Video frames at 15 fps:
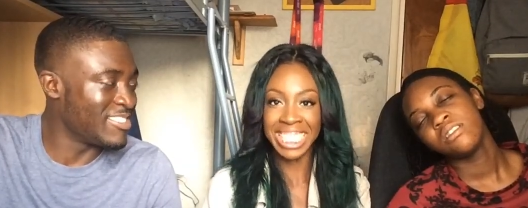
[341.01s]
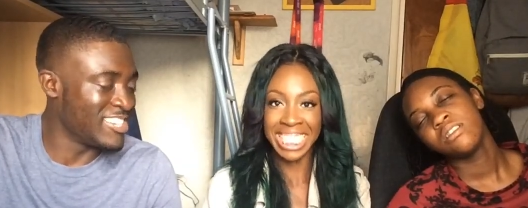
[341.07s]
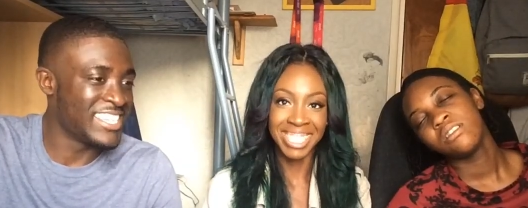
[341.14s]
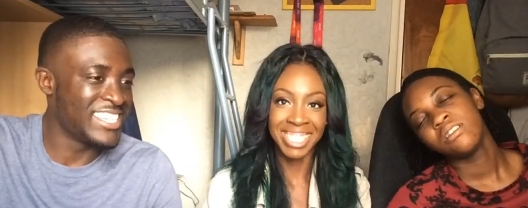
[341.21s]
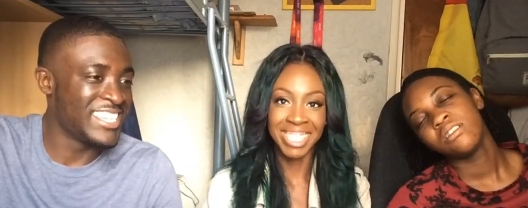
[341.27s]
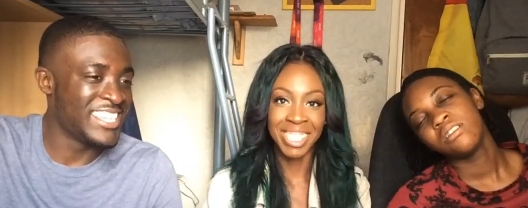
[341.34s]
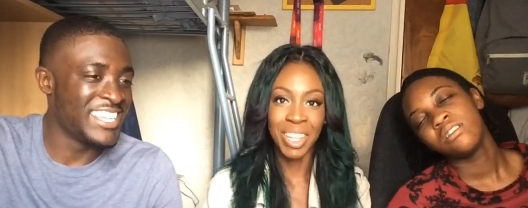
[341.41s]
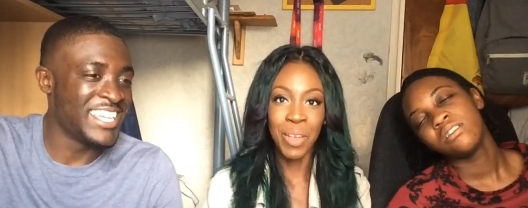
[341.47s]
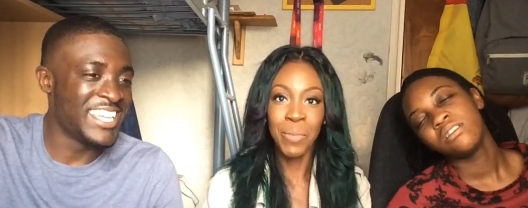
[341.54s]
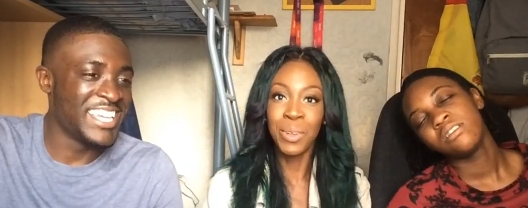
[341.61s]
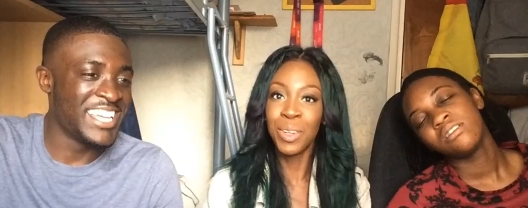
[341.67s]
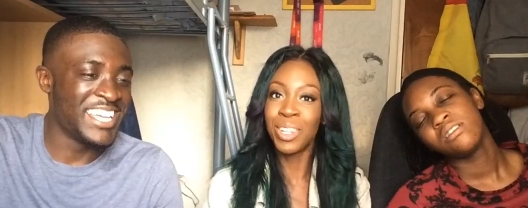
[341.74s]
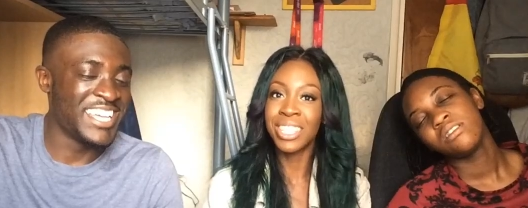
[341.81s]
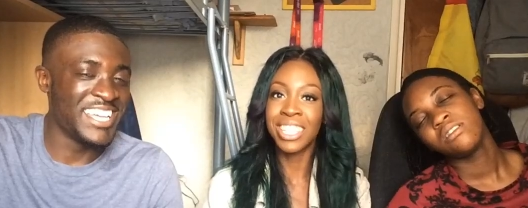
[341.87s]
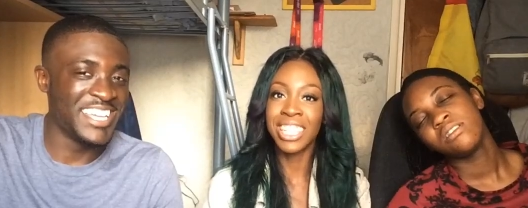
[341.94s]
Speaker 1: ready. But
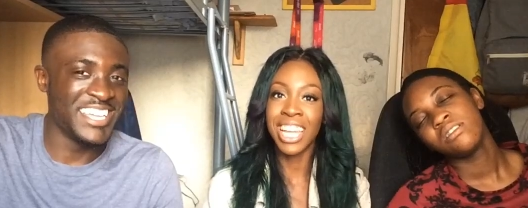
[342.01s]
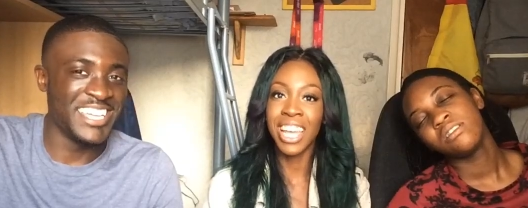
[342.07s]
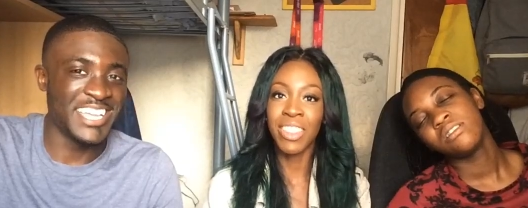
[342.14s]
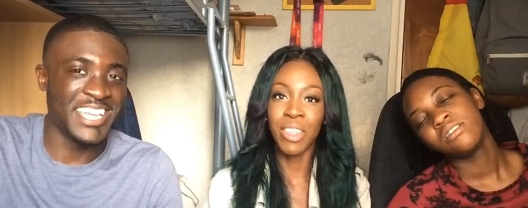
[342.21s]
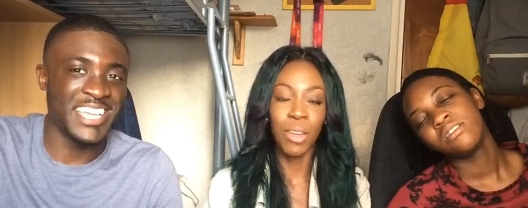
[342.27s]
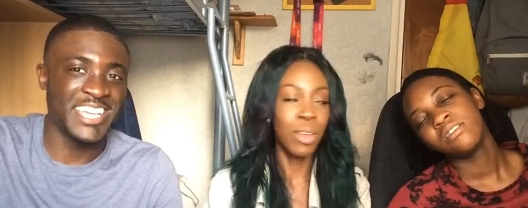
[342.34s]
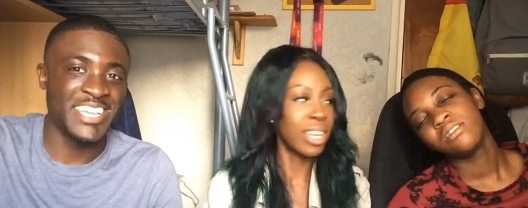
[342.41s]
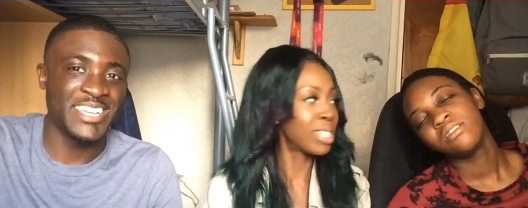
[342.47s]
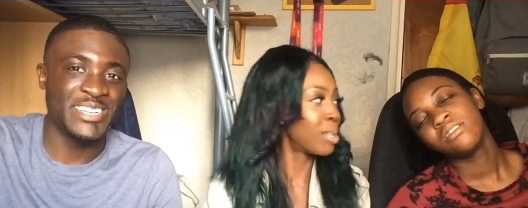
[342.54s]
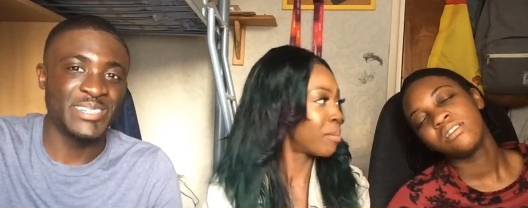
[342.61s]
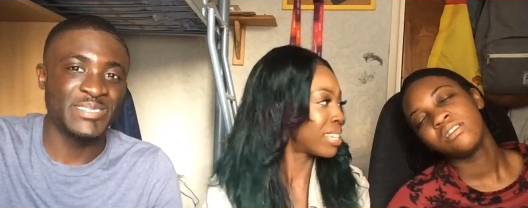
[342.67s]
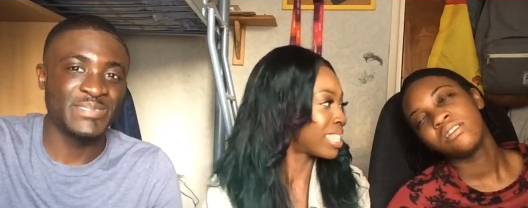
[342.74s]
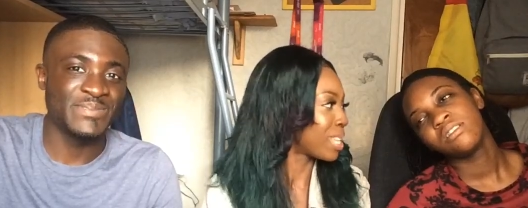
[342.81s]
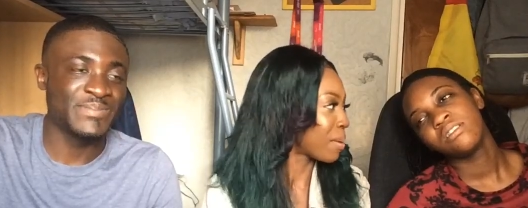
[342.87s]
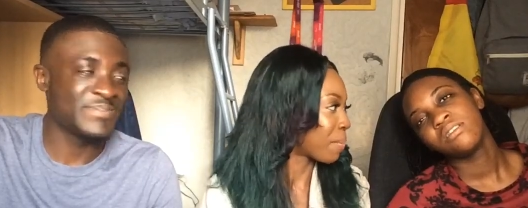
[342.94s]
not today though. It's not
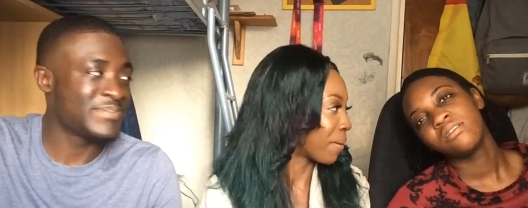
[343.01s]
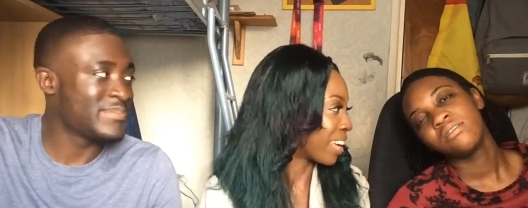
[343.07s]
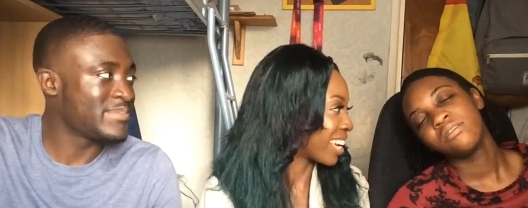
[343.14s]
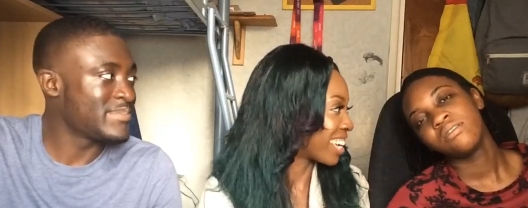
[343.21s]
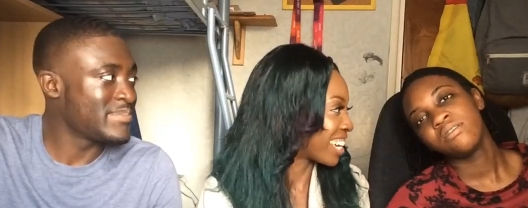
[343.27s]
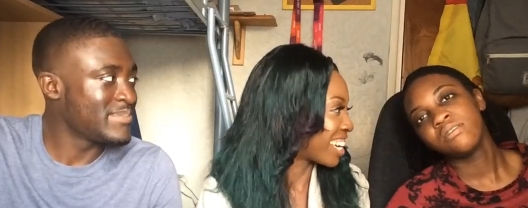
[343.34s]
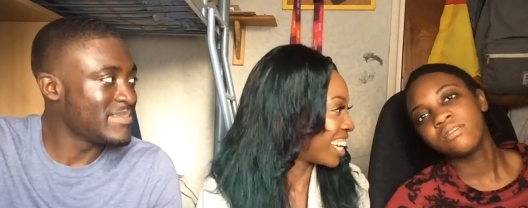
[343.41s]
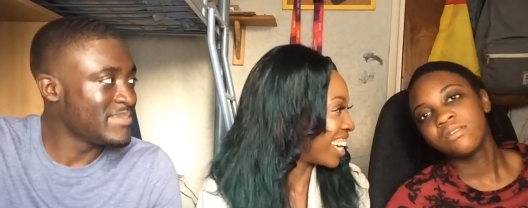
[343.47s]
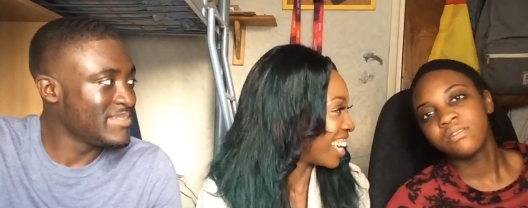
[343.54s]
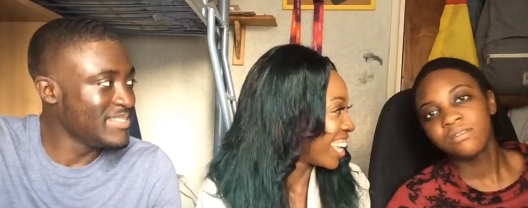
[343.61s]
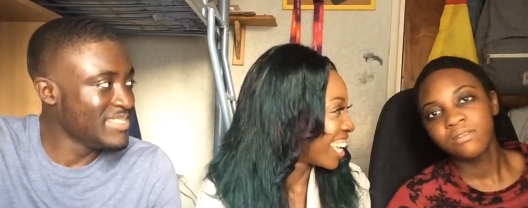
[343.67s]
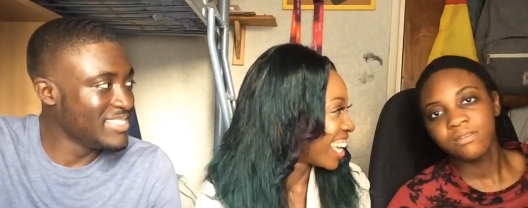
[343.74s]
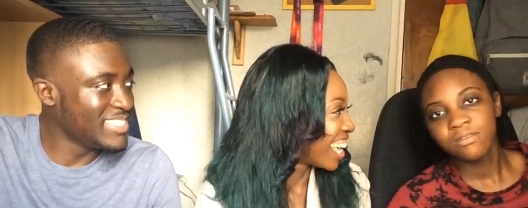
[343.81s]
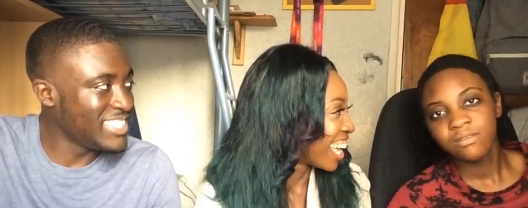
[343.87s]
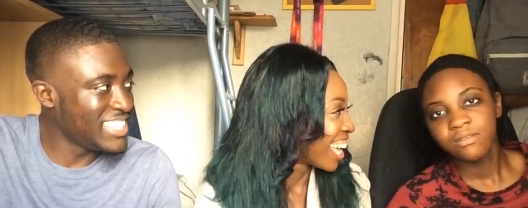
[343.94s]
my sleeping.
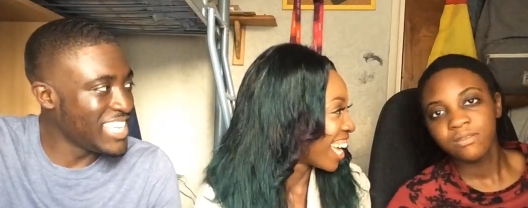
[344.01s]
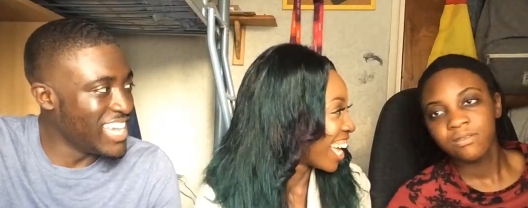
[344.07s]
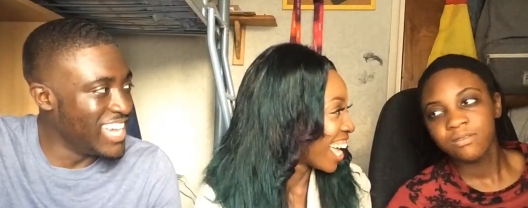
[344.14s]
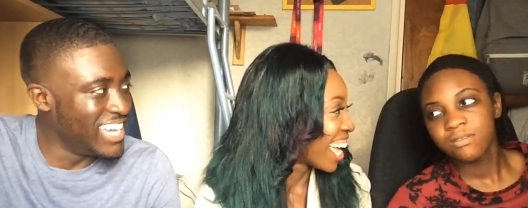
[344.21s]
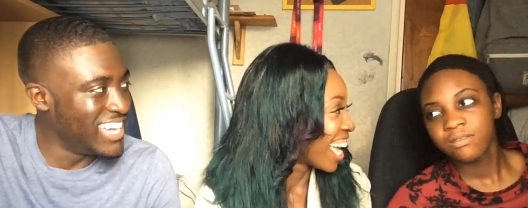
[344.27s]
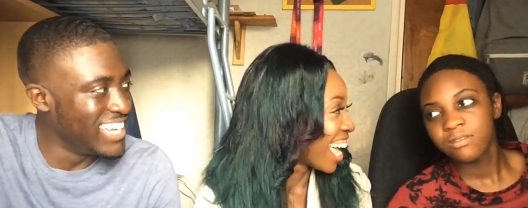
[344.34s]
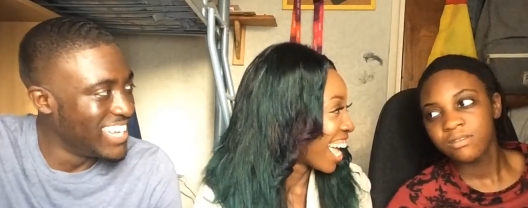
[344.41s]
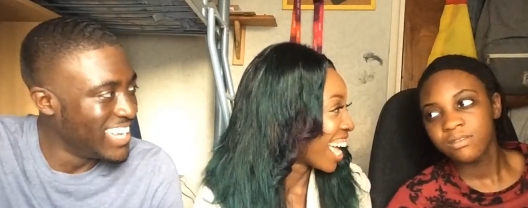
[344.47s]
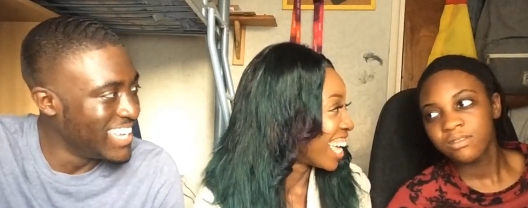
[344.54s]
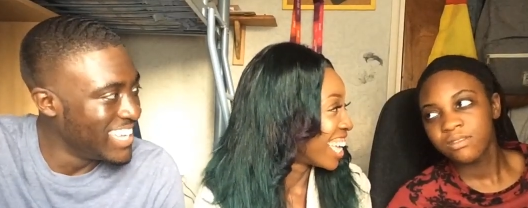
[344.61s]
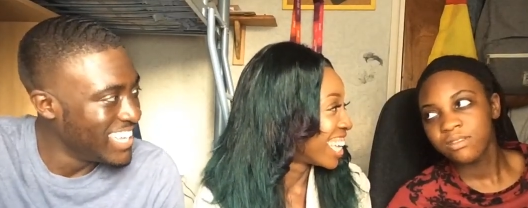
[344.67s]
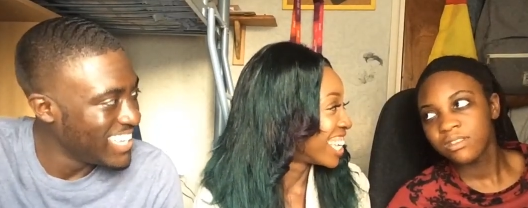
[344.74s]
Do you